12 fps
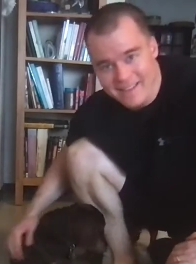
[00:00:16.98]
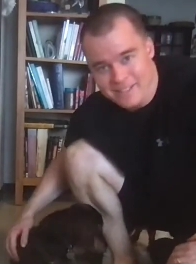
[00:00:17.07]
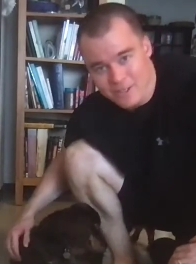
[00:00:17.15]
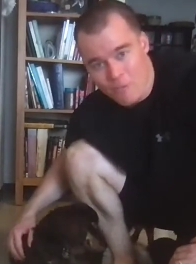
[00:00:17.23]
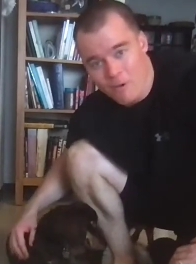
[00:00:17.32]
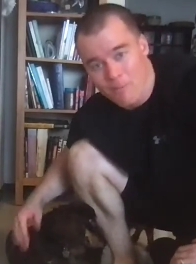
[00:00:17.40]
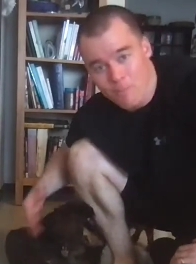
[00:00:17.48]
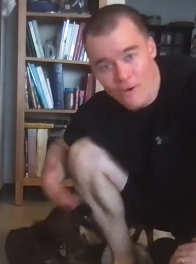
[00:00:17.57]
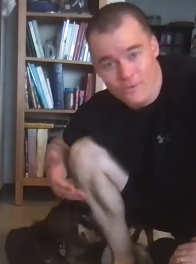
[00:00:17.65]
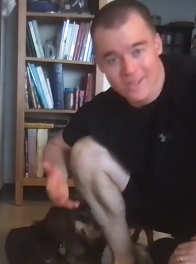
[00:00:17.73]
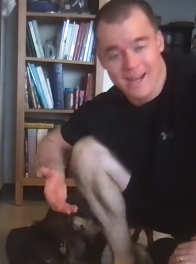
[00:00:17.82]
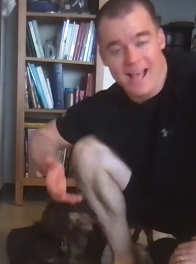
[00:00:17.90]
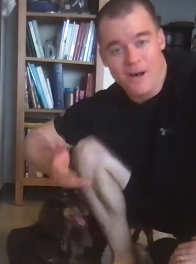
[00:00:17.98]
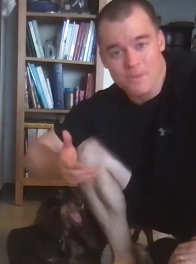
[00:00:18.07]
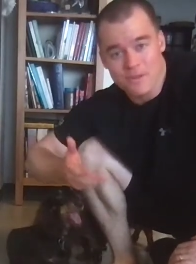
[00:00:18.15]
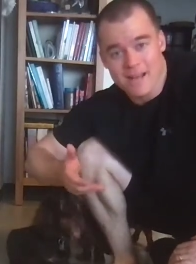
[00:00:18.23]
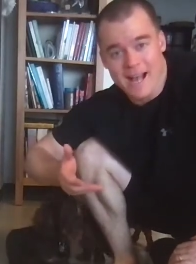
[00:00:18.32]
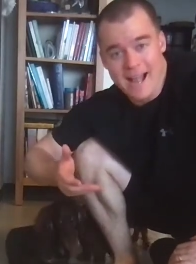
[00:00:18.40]
so we're both going to help
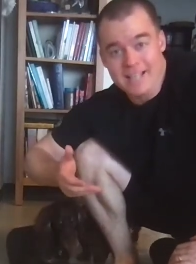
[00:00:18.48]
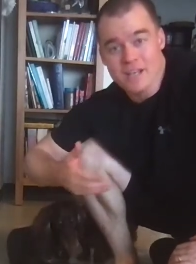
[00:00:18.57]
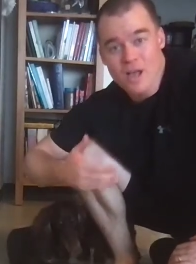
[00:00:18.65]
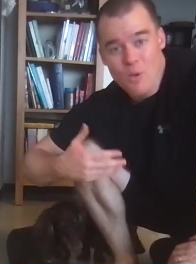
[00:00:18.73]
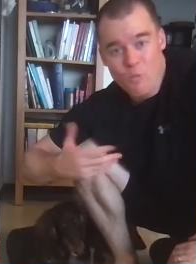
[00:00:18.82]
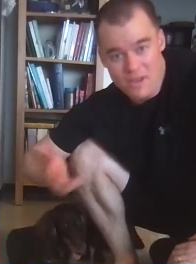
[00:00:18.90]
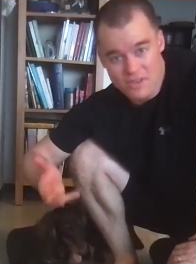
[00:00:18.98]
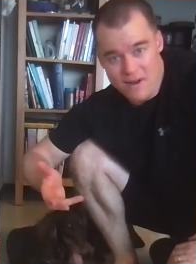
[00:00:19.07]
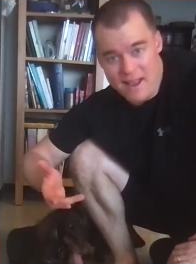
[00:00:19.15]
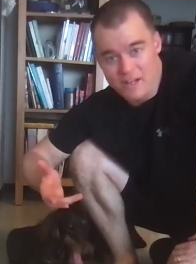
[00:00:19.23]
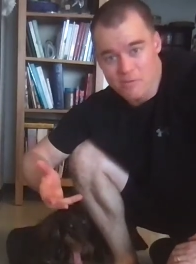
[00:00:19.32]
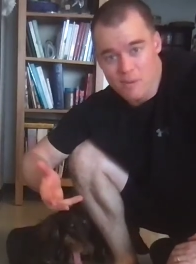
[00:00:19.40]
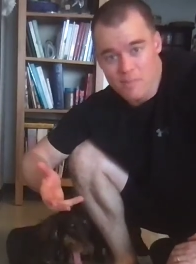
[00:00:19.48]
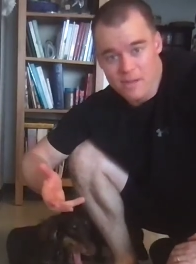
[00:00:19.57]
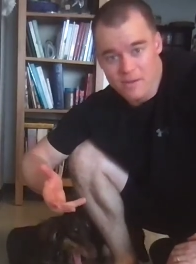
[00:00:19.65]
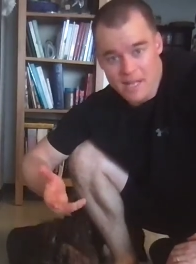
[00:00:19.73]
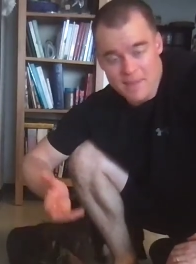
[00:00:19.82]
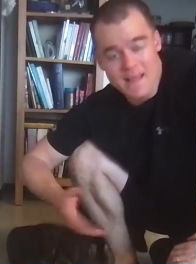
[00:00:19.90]
you guys with your ankle
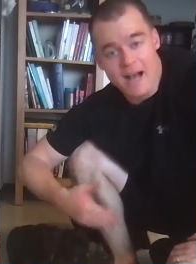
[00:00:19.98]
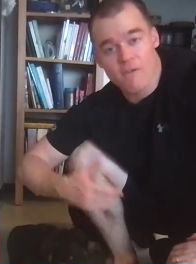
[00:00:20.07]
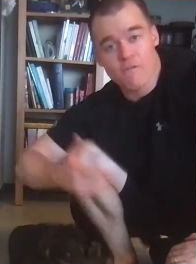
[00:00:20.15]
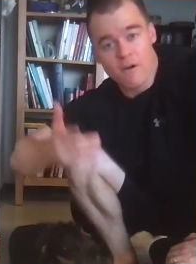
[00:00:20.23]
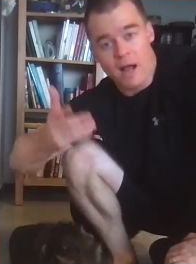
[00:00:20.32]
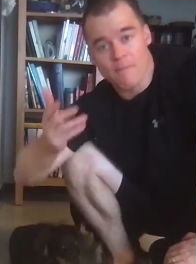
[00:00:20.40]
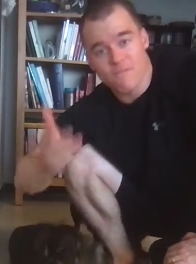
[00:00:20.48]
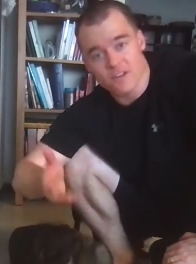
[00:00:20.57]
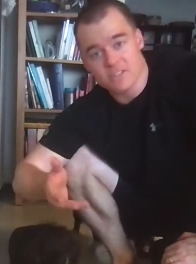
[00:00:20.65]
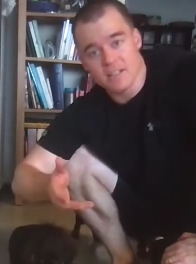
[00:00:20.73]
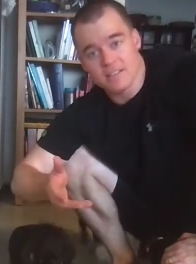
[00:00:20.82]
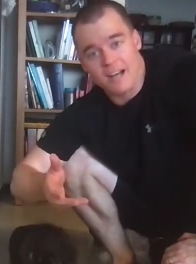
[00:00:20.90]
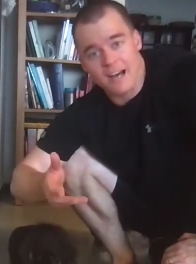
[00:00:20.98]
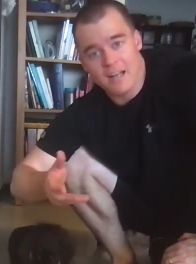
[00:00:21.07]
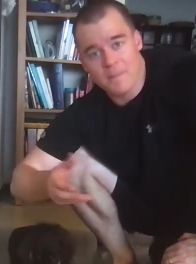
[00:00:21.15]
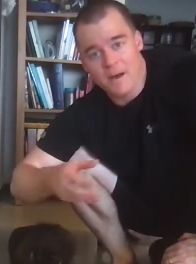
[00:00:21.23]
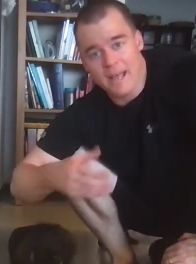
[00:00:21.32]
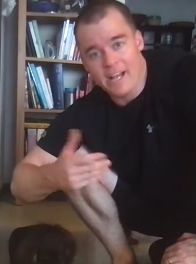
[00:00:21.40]
mobility. Now, I'm first going to talk
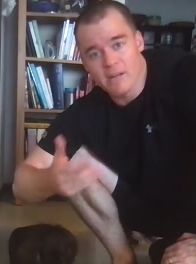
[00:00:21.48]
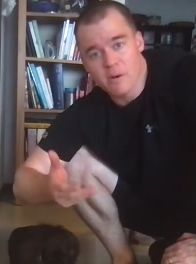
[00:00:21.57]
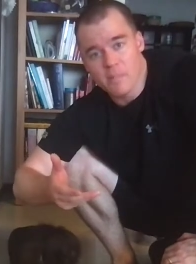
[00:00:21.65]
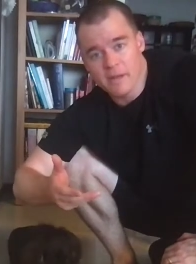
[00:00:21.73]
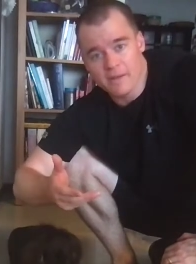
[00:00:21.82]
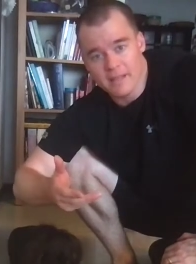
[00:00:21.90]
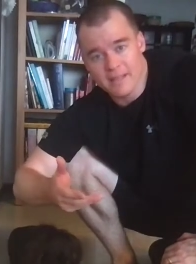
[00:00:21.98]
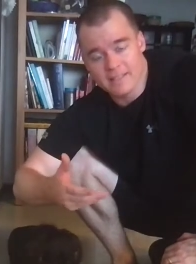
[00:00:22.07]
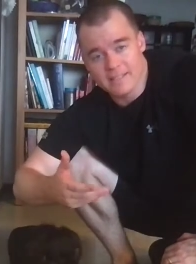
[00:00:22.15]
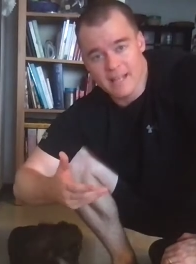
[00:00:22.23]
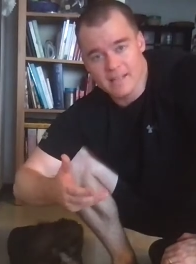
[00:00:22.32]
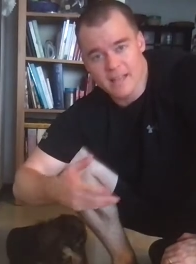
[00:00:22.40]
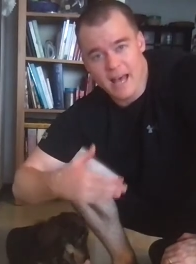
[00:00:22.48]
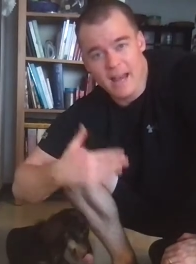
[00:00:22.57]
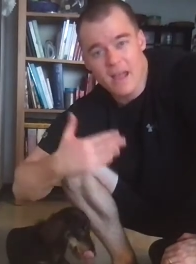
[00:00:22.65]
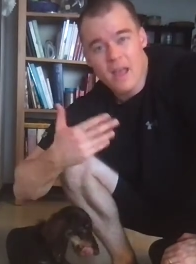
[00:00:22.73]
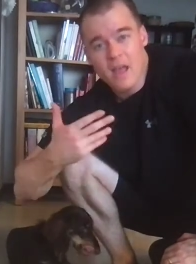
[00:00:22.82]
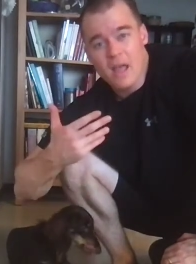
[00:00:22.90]
about ankle mobility in the sense
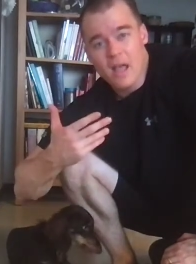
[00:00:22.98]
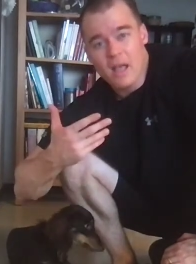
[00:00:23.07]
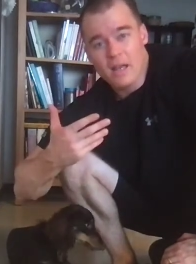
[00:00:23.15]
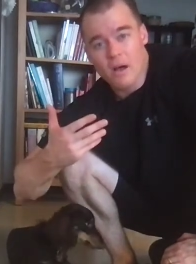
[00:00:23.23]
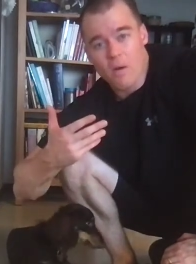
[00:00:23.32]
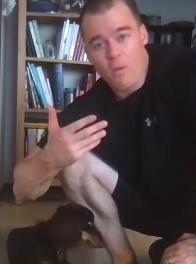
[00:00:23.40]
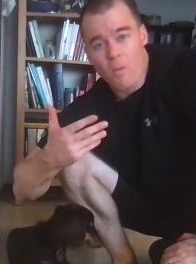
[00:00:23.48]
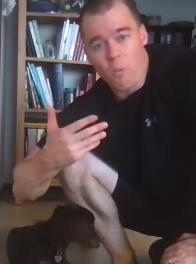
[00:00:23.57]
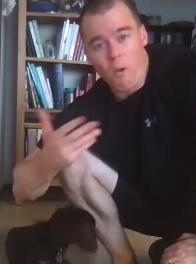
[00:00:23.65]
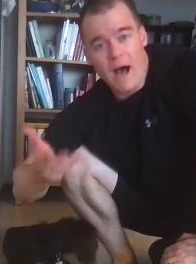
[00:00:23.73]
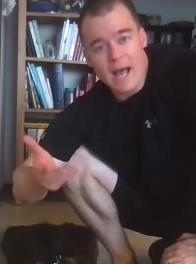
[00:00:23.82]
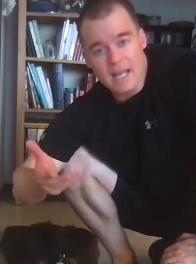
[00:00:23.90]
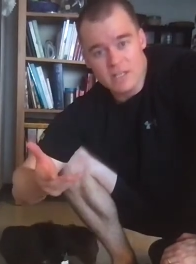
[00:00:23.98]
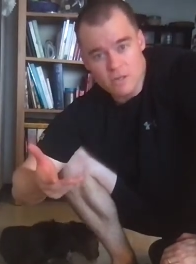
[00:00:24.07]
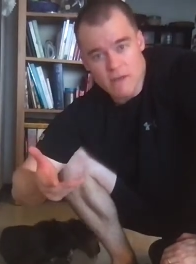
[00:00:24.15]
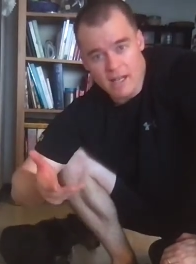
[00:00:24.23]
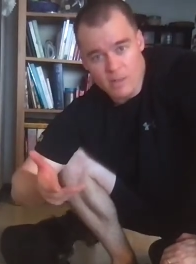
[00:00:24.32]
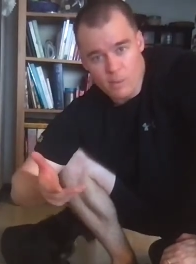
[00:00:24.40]
that, why do
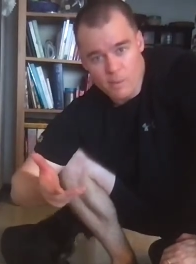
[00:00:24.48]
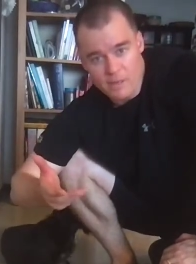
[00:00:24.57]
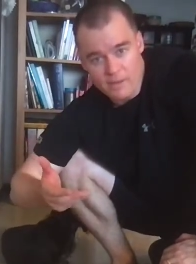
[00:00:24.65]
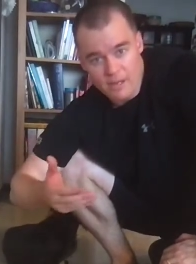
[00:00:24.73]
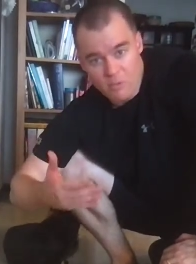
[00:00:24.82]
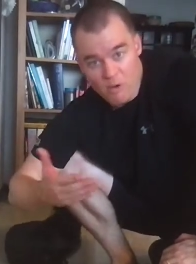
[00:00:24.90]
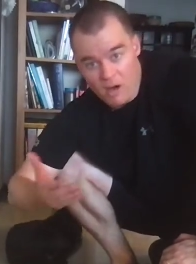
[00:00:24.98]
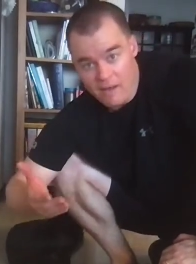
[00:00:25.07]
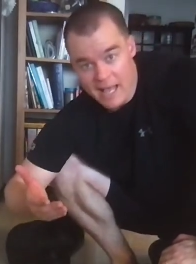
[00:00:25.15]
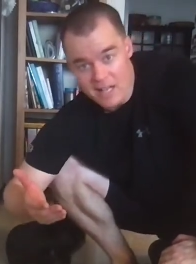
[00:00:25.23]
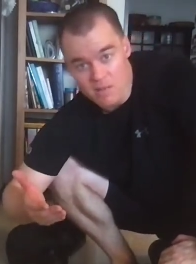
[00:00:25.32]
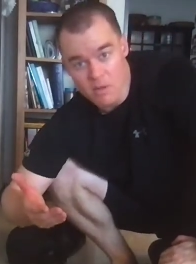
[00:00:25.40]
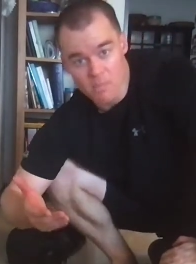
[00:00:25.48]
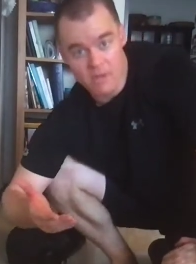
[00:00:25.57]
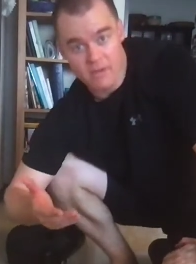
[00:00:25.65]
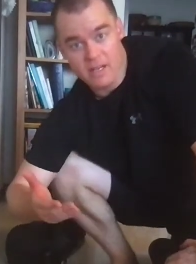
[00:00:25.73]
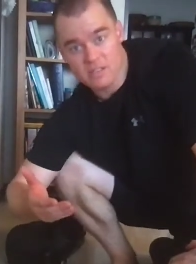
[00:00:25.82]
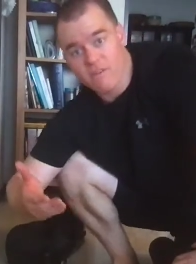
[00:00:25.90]
ankle mobility? Well, ankle
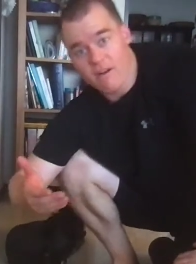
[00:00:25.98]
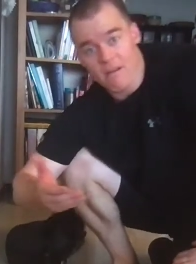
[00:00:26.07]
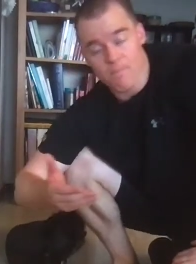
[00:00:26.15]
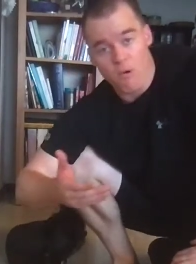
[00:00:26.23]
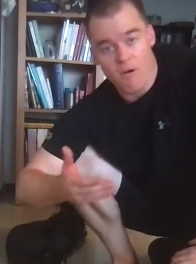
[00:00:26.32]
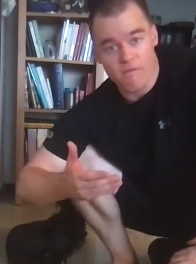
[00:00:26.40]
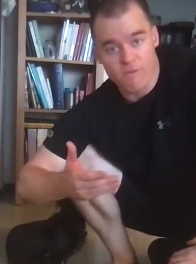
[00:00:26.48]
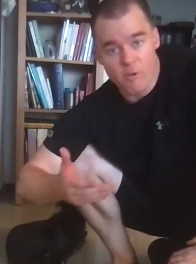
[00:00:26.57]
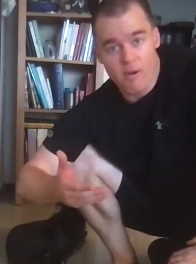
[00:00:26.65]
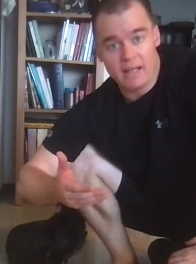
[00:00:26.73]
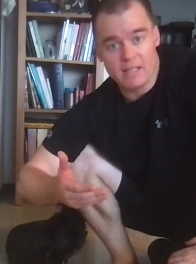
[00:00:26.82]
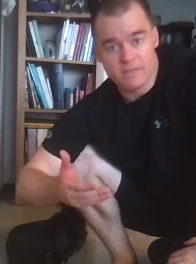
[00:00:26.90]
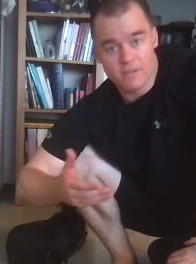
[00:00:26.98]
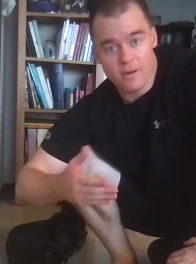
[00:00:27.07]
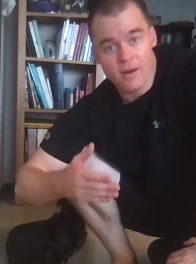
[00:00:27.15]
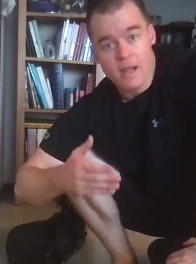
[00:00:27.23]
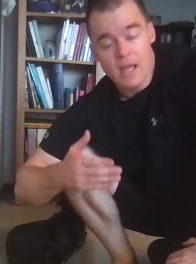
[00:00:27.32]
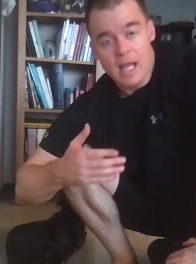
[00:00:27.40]
mobility is very important for a weightlifter